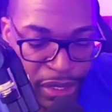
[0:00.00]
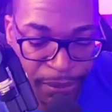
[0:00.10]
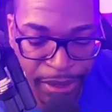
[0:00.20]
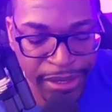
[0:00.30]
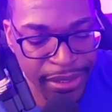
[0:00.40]

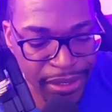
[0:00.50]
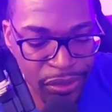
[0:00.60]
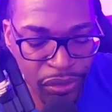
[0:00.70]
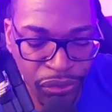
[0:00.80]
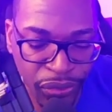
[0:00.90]
Cisco
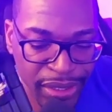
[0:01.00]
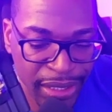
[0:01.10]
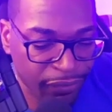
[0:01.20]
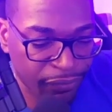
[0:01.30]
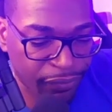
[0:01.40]

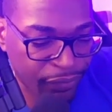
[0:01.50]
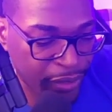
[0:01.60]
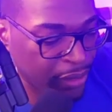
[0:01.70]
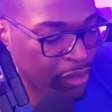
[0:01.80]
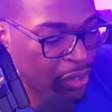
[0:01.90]
3750,
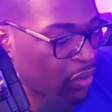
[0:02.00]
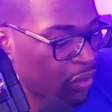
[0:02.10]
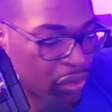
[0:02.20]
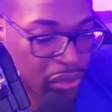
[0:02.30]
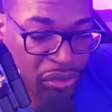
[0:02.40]
or
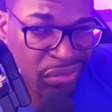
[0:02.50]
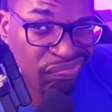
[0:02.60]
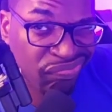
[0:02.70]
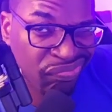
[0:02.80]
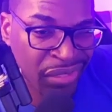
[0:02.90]

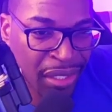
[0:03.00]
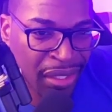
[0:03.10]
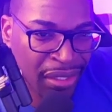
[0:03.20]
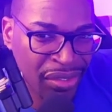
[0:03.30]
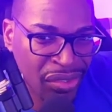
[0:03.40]
I think
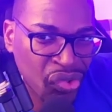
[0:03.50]
is